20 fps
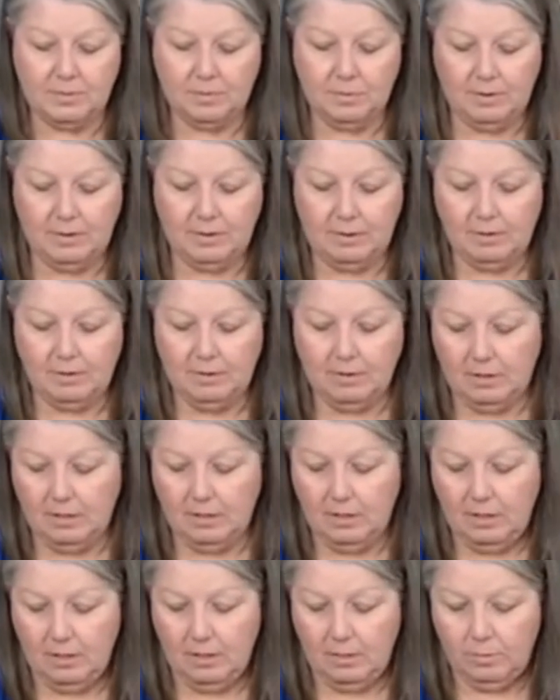when
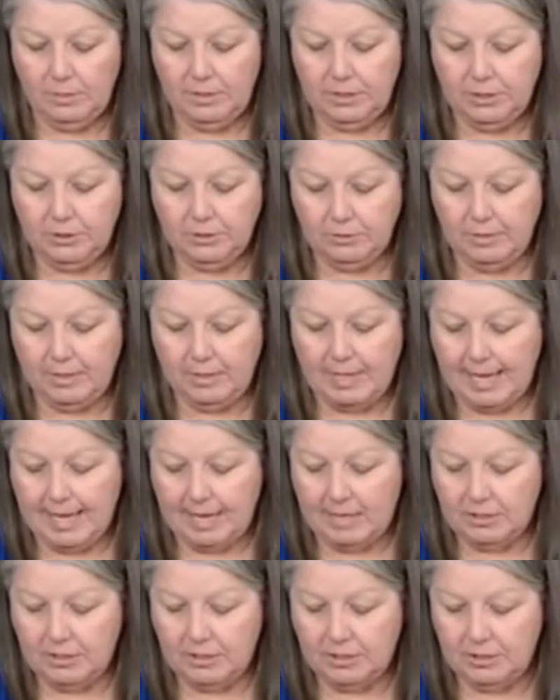we do
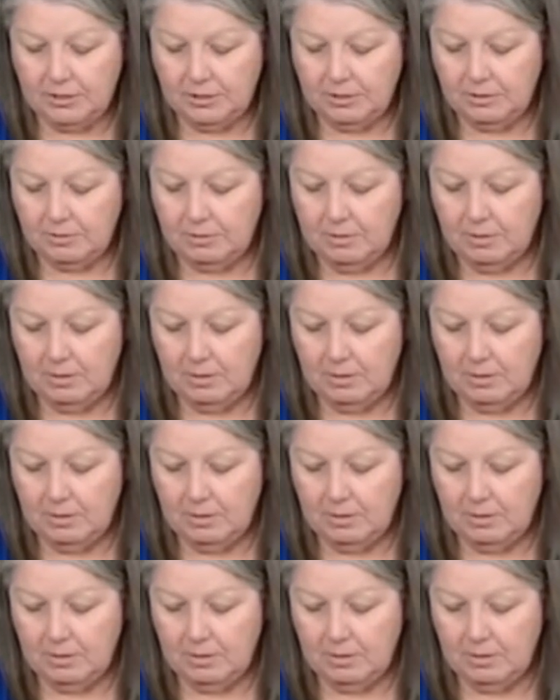that, too.